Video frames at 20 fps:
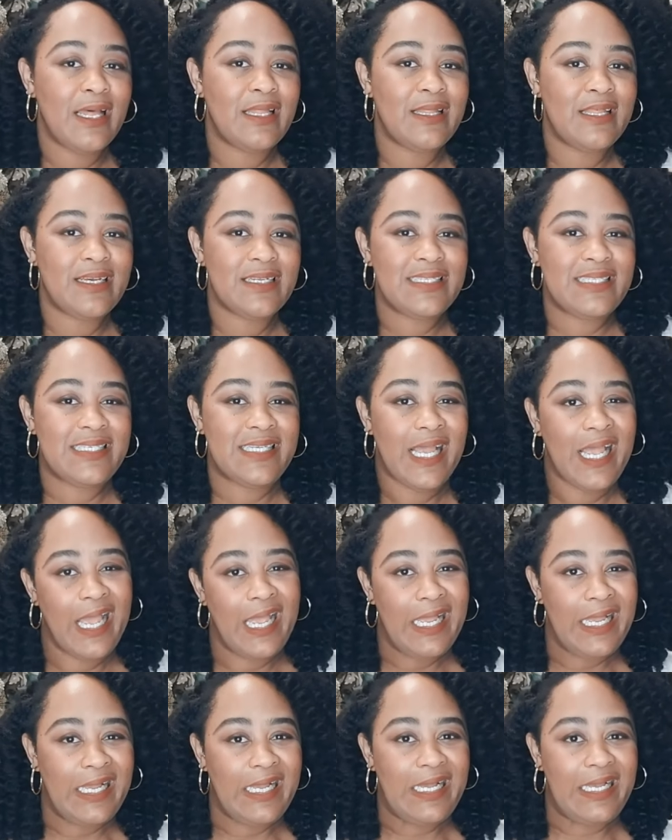the
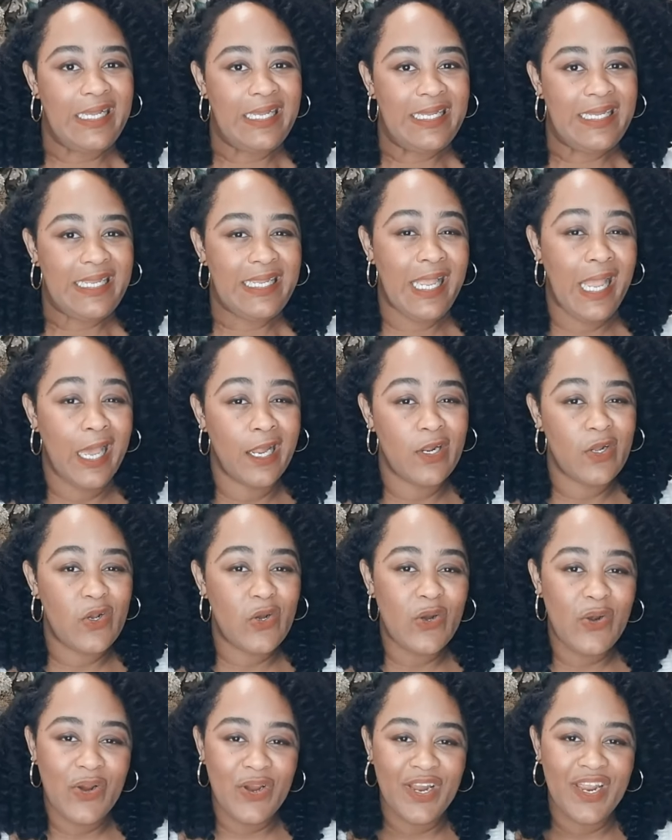tech
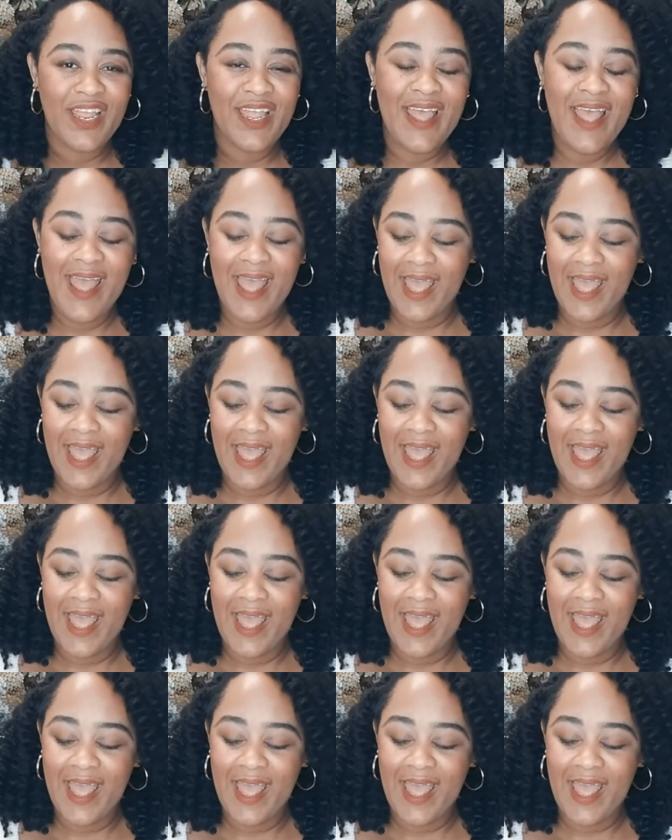category,